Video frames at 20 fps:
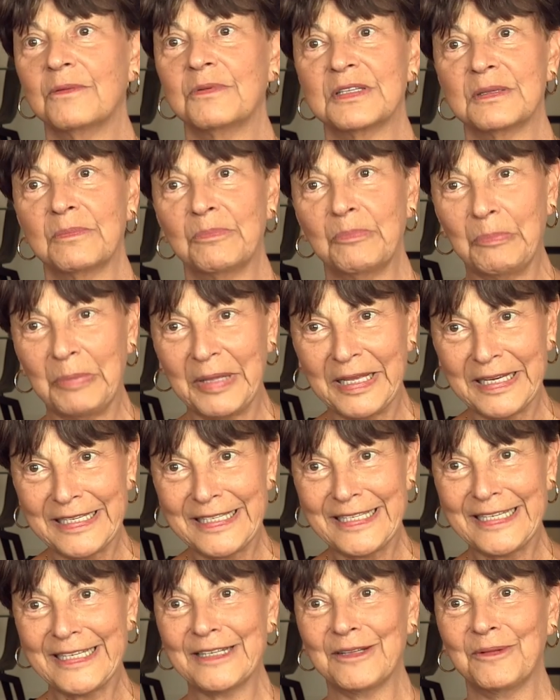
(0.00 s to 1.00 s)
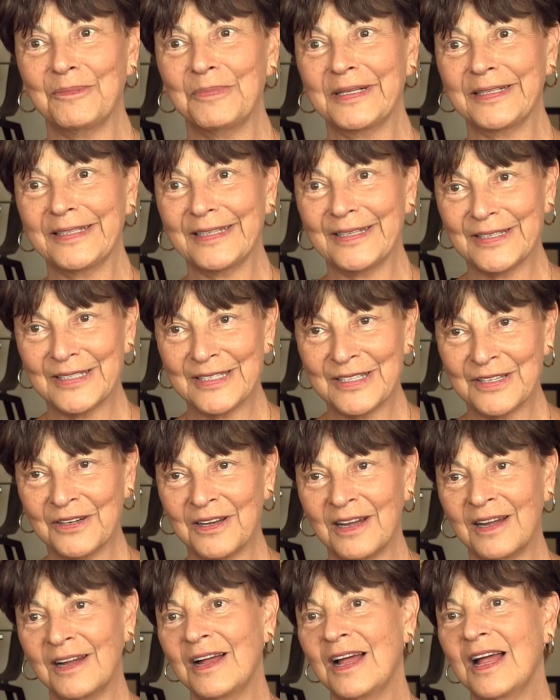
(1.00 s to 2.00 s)
It was a big deal building the
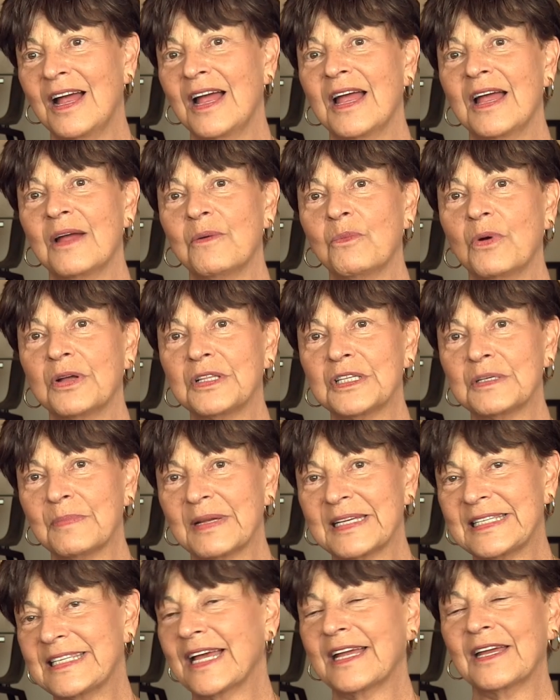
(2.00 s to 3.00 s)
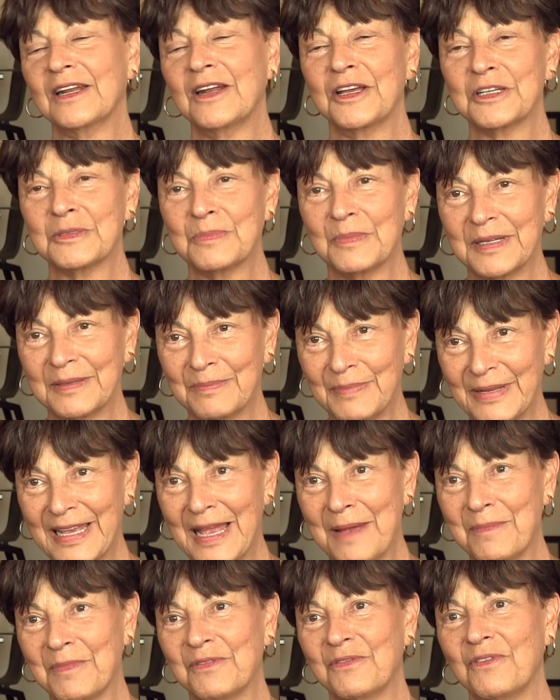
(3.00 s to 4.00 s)
sukkah. And once my second husband
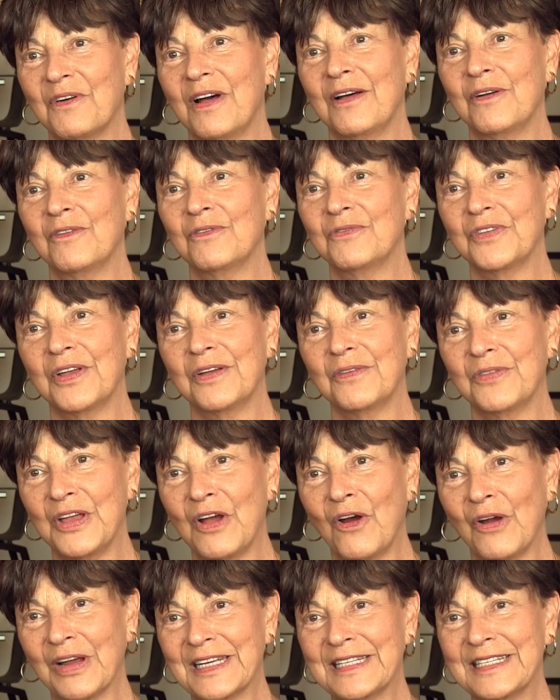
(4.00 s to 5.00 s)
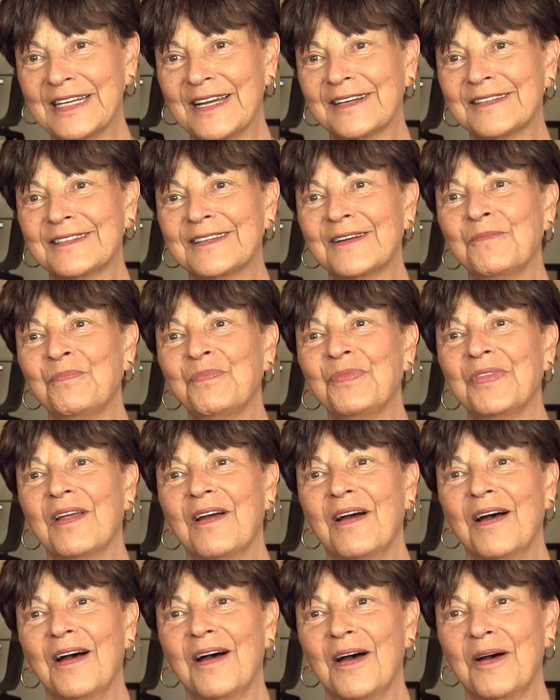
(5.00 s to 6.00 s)
became involved, uh, the architect,
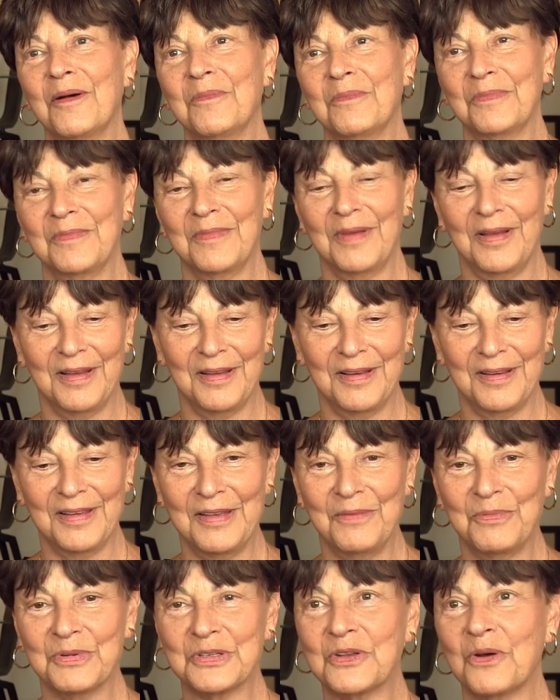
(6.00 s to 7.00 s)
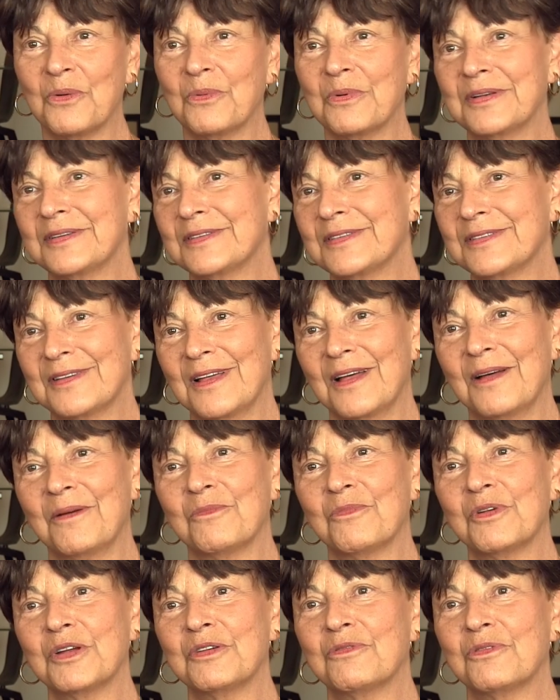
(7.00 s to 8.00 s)
um, uh, he was always
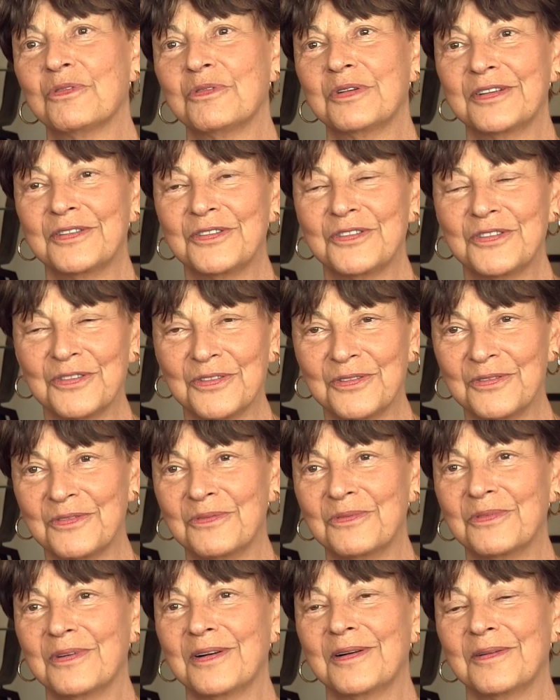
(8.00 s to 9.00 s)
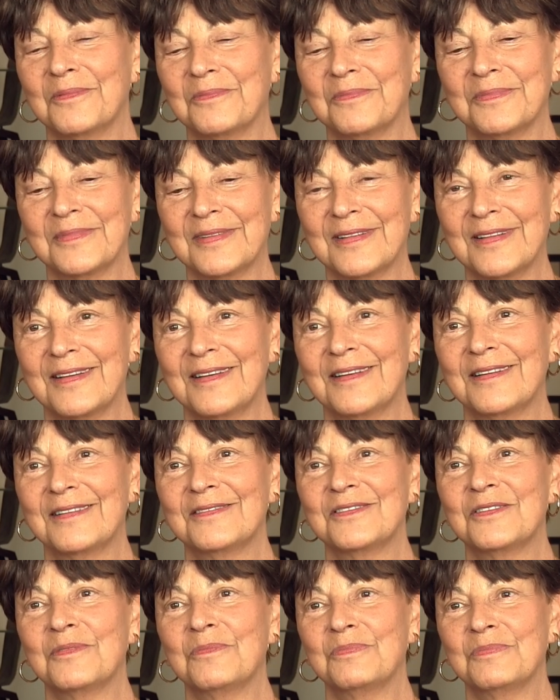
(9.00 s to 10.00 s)
uh, recruited to, um,
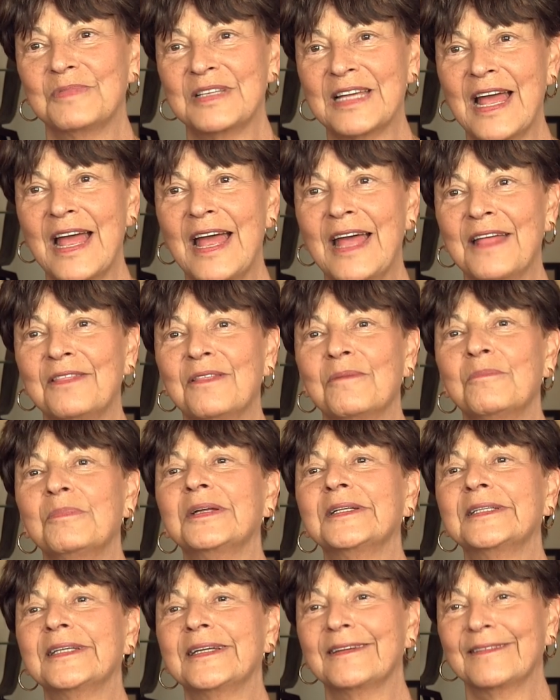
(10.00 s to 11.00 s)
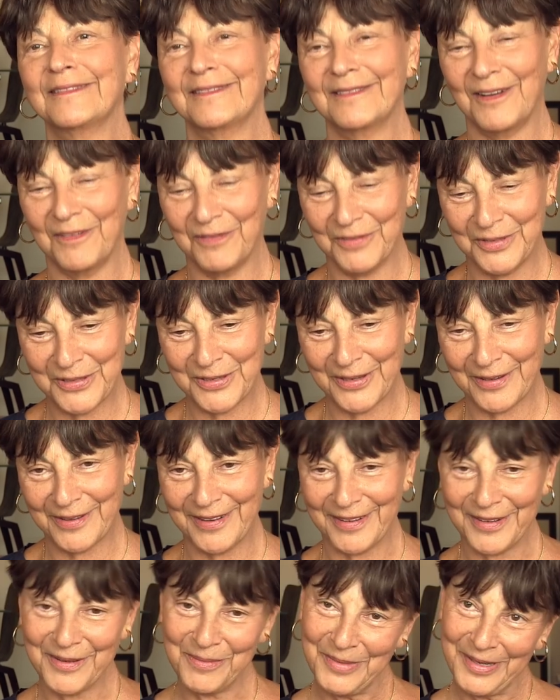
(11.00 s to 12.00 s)
to, to head the building of the
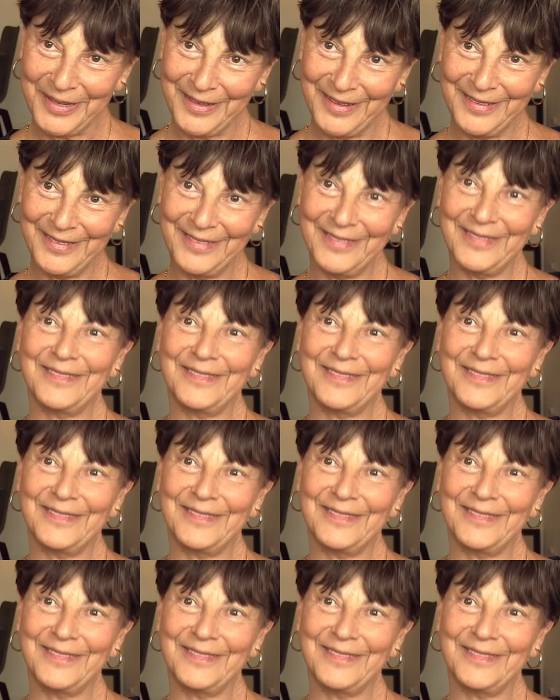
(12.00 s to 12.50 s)
sukkah committee.